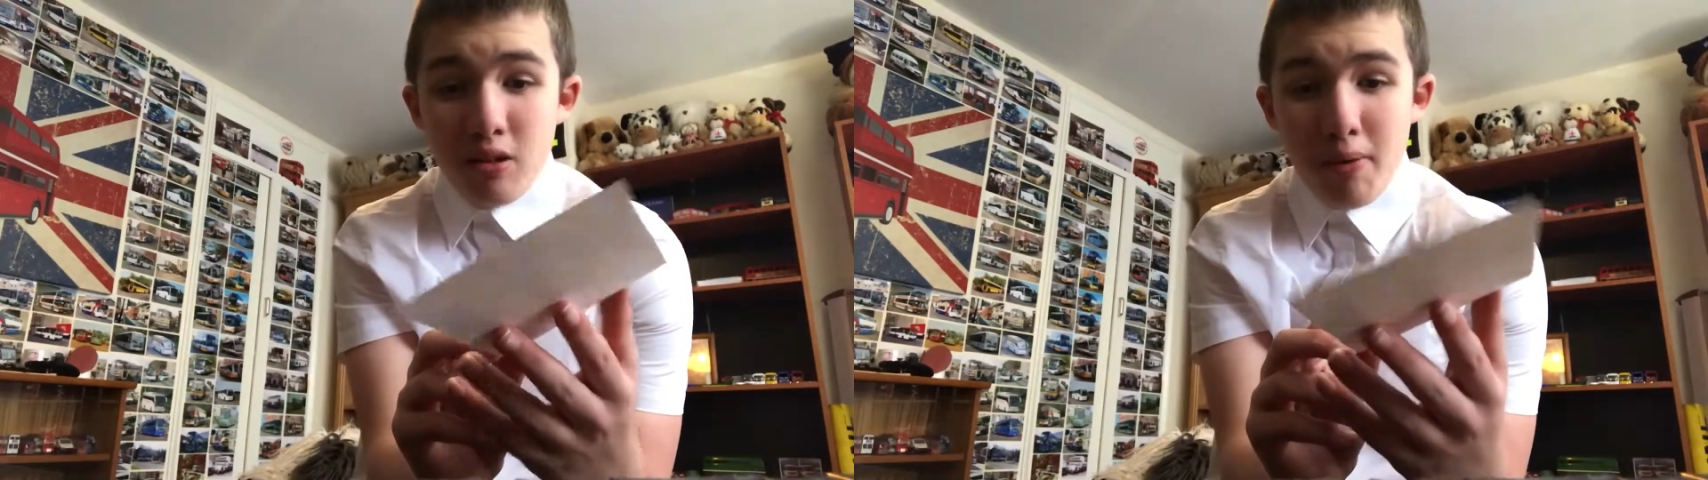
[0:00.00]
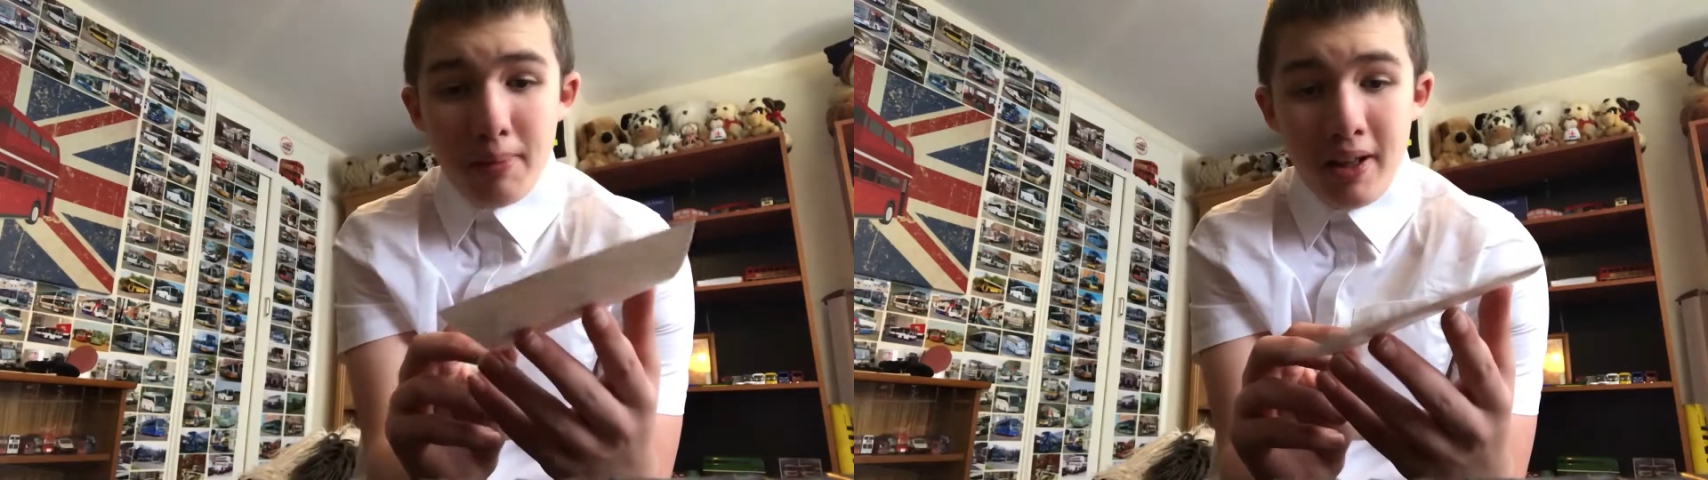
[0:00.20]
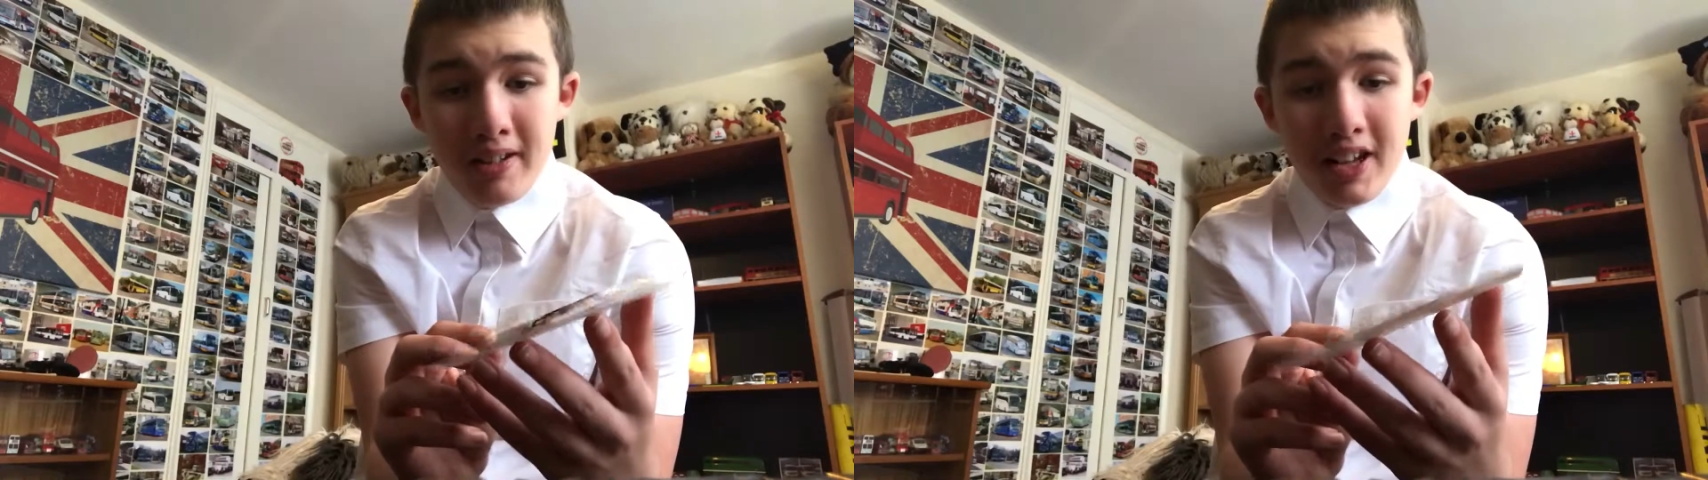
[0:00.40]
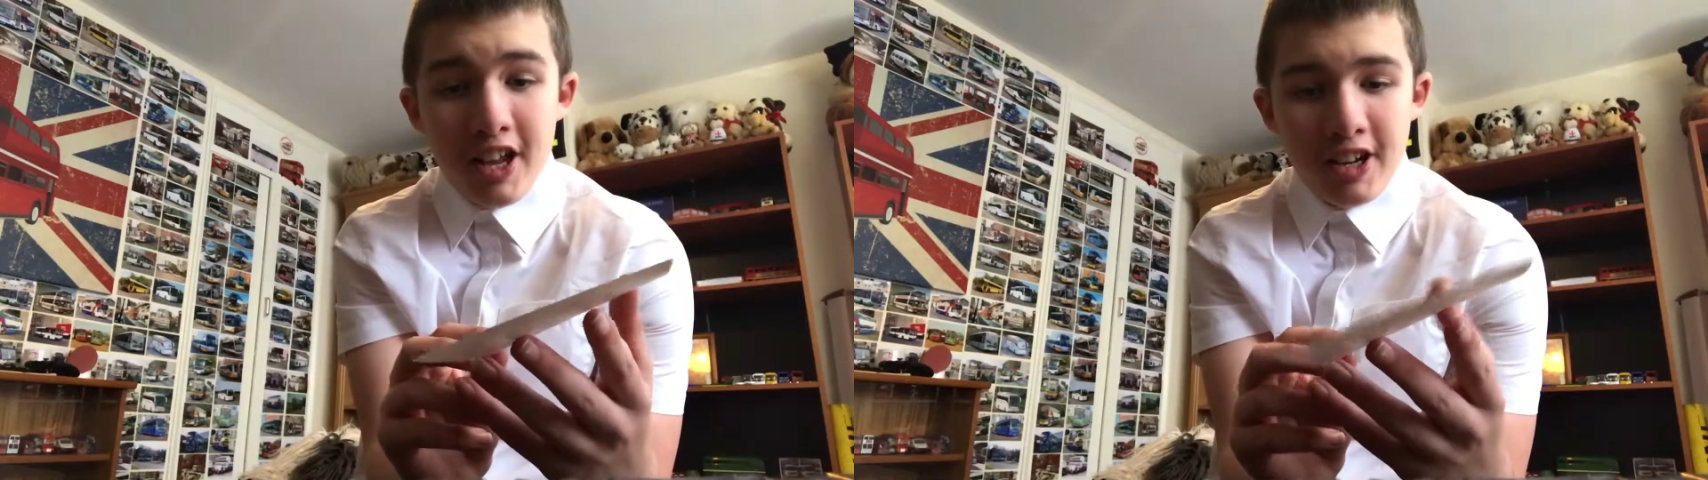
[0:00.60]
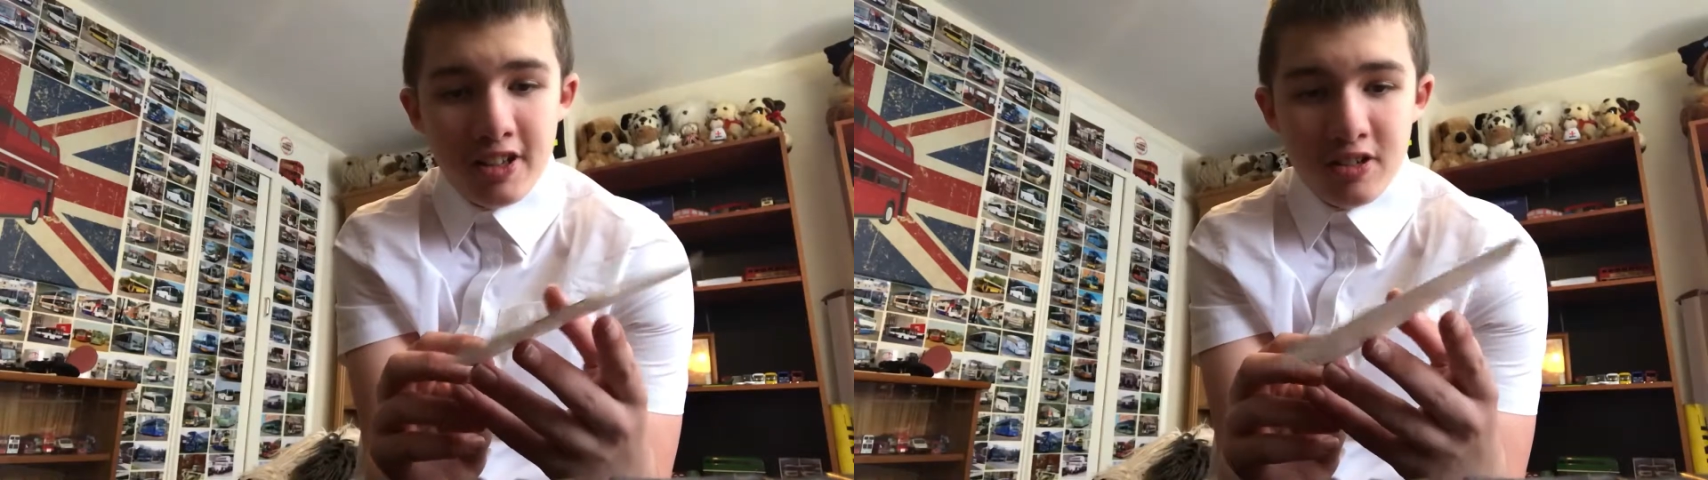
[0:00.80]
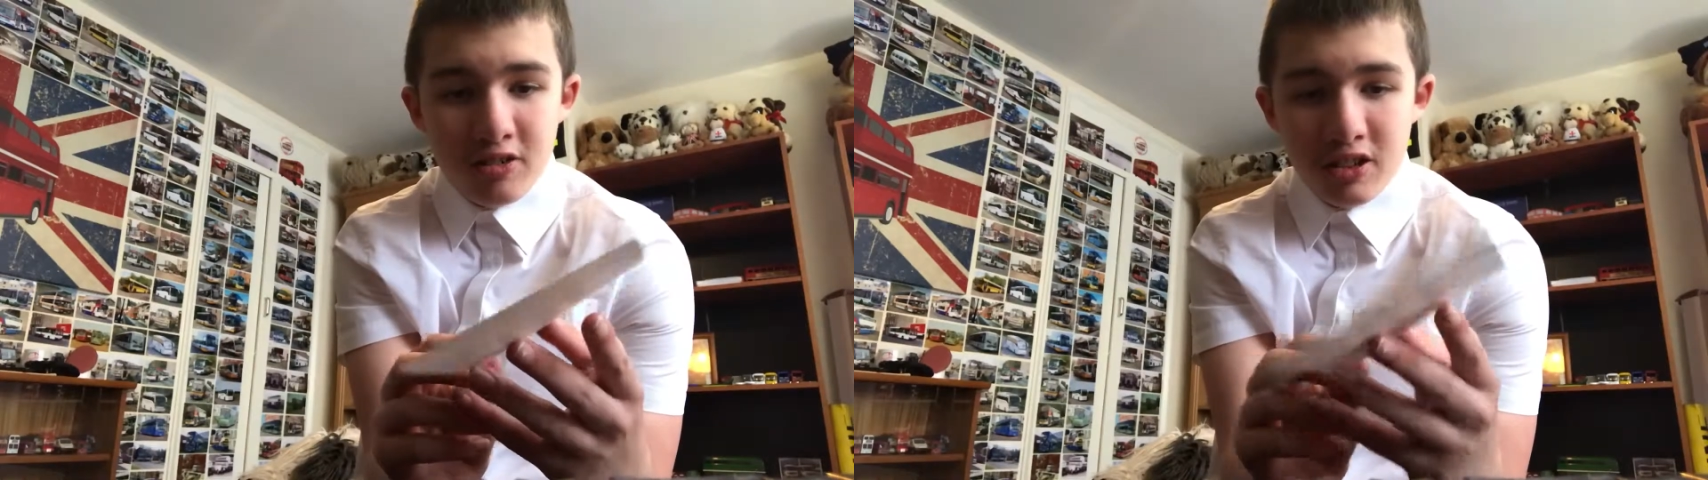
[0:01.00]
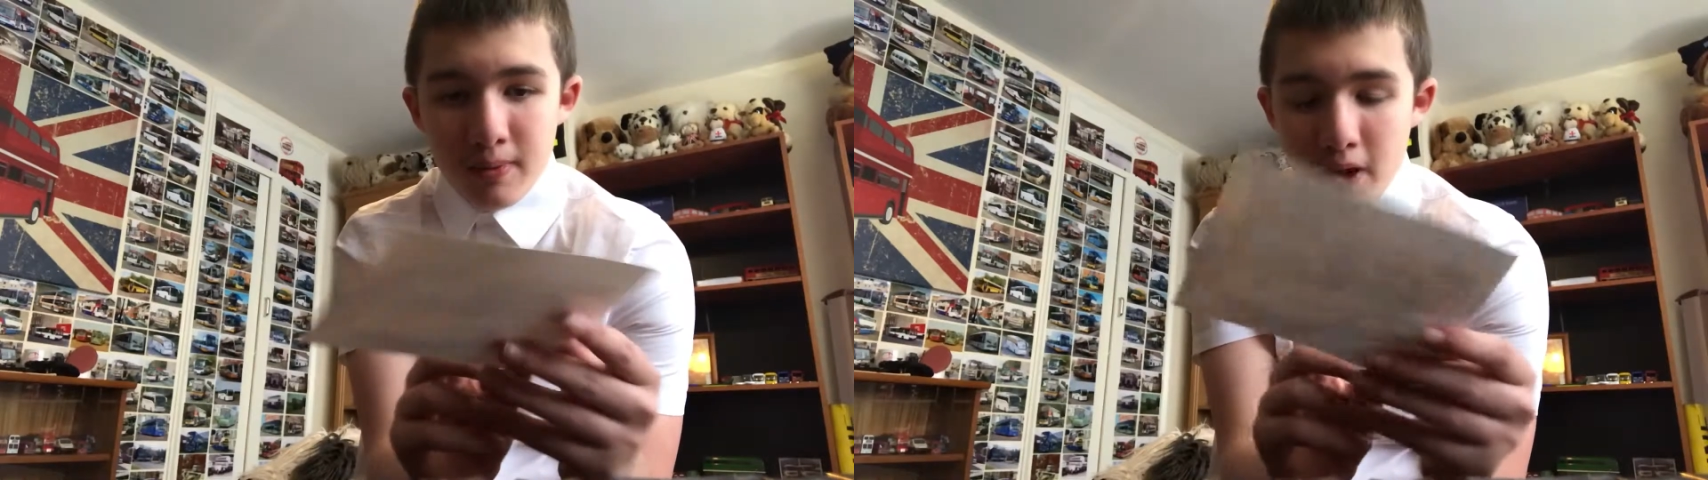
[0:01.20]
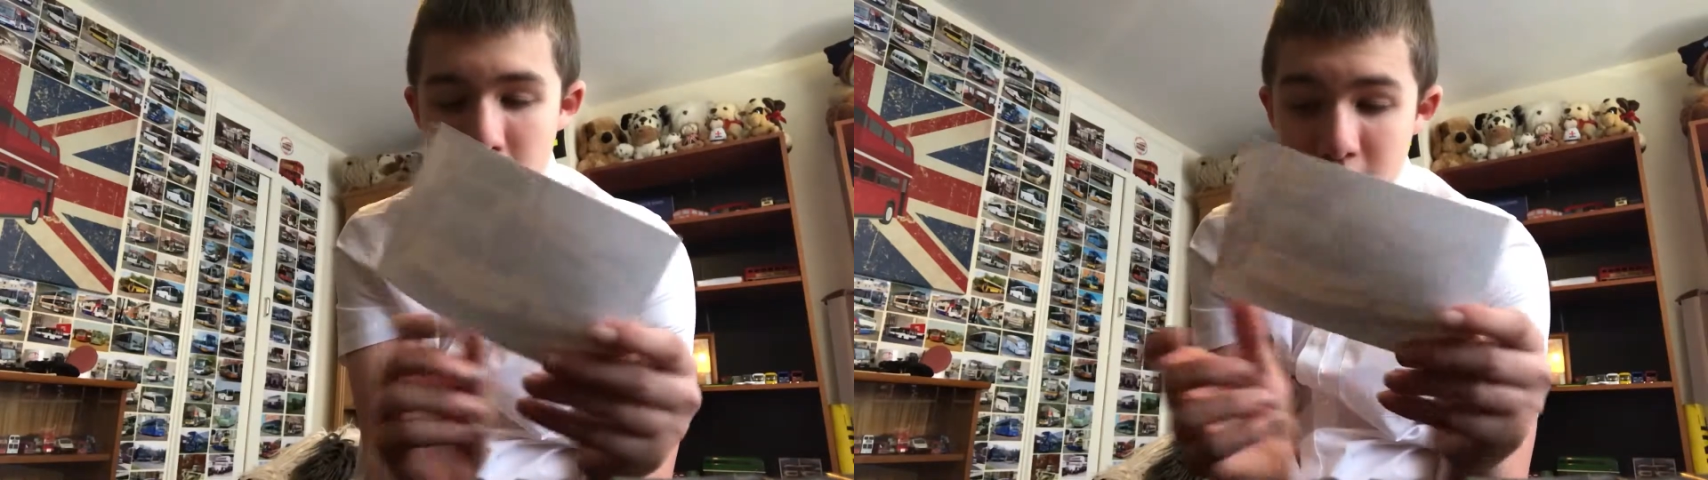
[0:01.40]
got to be a dentist or
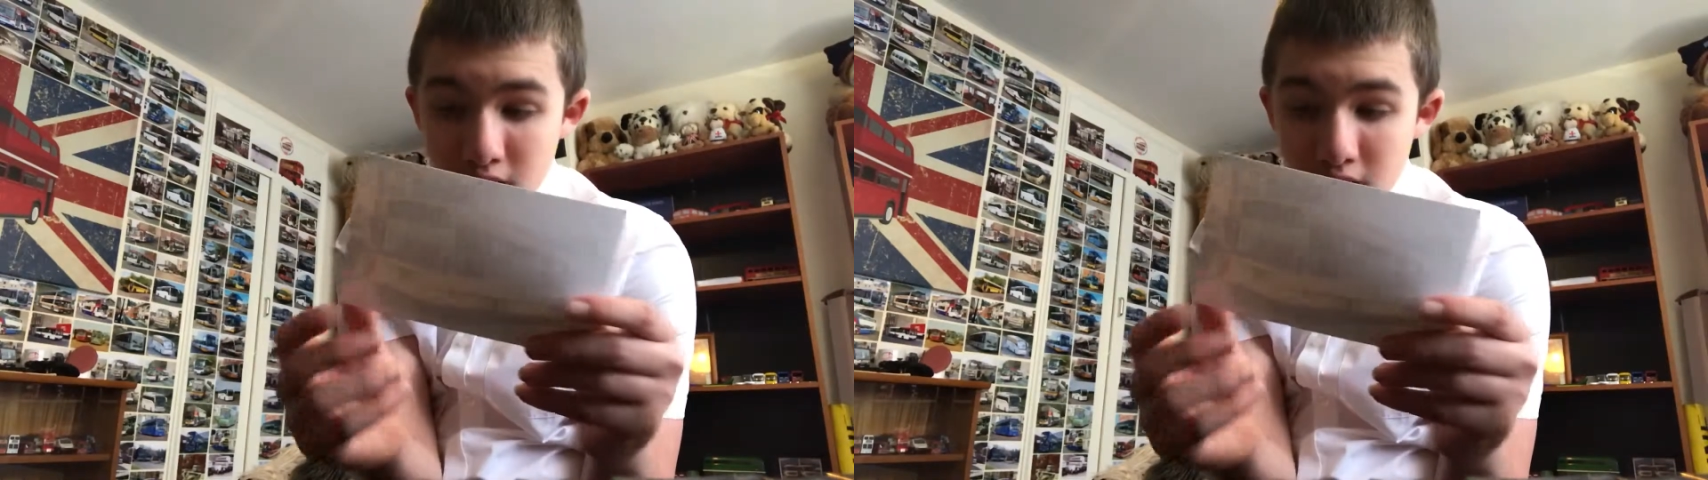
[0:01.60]
something.